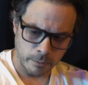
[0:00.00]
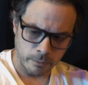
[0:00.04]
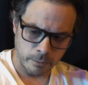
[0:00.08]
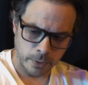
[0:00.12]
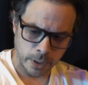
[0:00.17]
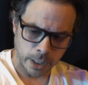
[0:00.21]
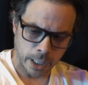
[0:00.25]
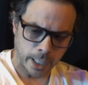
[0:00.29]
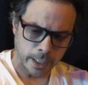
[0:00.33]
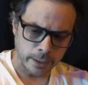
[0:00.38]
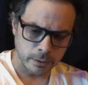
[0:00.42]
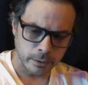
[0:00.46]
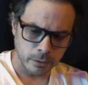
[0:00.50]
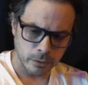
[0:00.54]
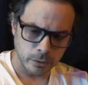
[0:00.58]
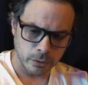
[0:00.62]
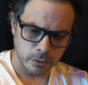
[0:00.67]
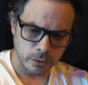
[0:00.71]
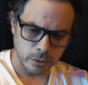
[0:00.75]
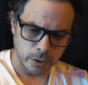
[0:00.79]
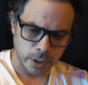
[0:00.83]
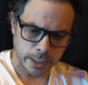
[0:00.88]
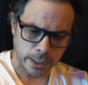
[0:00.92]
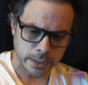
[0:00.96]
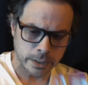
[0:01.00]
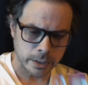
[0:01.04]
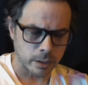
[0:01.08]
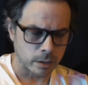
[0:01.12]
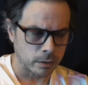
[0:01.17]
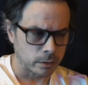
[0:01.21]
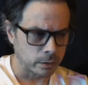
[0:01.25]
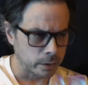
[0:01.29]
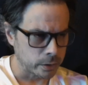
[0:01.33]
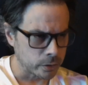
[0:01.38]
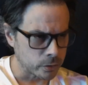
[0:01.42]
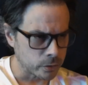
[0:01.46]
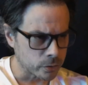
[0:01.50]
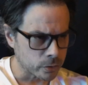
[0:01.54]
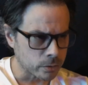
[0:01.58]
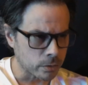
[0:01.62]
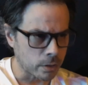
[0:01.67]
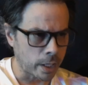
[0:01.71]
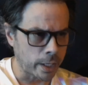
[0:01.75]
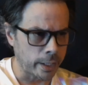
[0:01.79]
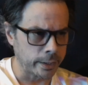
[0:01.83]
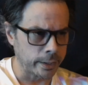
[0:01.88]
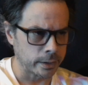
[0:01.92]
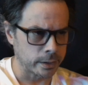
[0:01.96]
I'm not necessarily
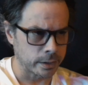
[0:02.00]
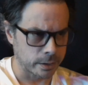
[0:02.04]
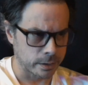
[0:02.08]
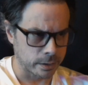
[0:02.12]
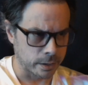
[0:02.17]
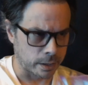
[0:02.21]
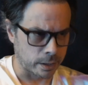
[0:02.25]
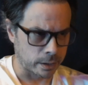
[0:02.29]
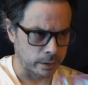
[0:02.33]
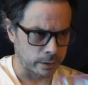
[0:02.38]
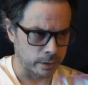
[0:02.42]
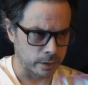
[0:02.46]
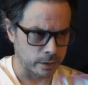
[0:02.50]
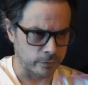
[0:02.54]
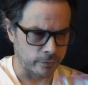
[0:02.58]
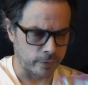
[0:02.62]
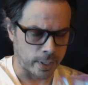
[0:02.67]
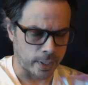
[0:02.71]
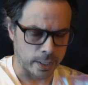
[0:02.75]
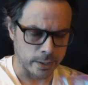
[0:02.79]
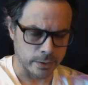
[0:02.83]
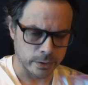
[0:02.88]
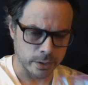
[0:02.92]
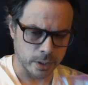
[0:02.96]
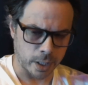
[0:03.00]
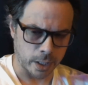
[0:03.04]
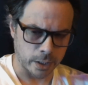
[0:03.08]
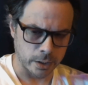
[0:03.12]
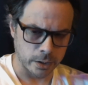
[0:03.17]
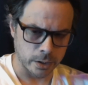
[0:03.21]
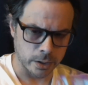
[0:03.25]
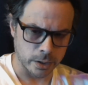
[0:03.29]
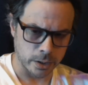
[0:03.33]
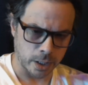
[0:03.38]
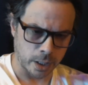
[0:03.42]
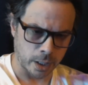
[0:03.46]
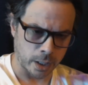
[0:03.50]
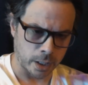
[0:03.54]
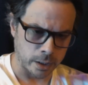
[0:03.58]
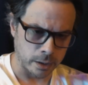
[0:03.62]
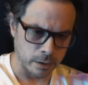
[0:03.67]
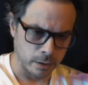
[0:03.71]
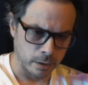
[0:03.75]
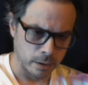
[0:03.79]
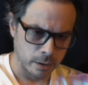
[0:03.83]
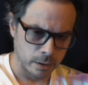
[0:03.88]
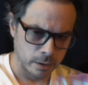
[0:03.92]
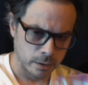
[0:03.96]
trying to talk this fast. I just
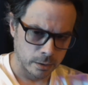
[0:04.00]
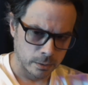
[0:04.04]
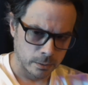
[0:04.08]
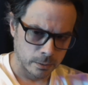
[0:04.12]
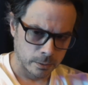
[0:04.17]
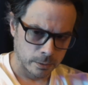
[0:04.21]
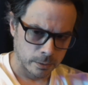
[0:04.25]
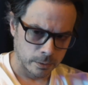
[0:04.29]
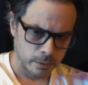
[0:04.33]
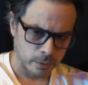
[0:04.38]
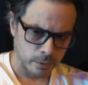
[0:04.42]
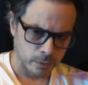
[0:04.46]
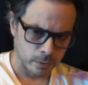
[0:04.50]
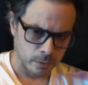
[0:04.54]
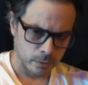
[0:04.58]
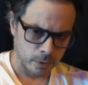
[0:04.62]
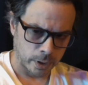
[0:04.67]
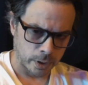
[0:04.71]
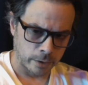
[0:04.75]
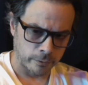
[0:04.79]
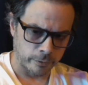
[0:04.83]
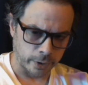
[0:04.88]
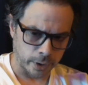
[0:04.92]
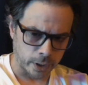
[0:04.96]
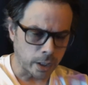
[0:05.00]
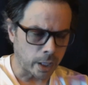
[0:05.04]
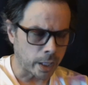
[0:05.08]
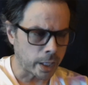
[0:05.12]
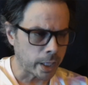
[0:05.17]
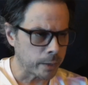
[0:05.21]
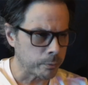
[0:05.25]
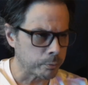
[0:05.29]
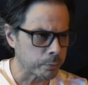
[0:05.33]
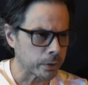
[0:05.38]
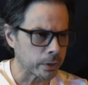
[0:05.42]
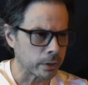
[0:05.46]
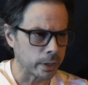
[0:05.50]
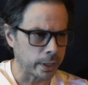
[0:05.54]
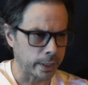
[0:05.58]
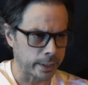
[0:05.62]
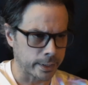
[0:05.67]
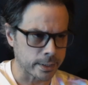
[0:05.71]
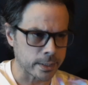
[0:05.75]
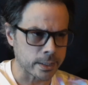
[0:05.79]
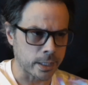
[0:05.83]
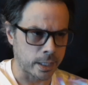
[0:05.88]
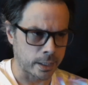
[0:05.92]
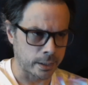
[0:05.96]
get kind of like hyper
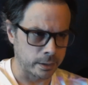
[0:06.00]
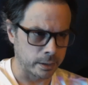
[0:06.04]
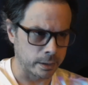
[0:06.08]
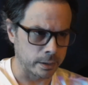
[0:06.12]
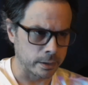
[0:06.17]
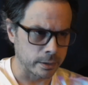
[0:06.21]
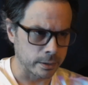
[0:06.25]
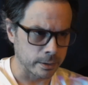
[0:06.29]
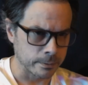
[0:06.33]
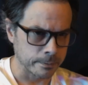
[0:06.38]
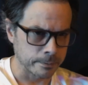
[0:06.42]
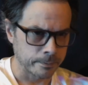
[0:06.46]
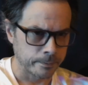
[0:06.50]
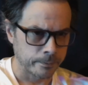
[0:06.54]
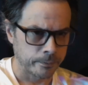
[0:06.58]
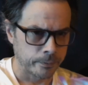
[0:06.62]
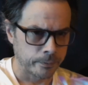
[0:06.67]
excited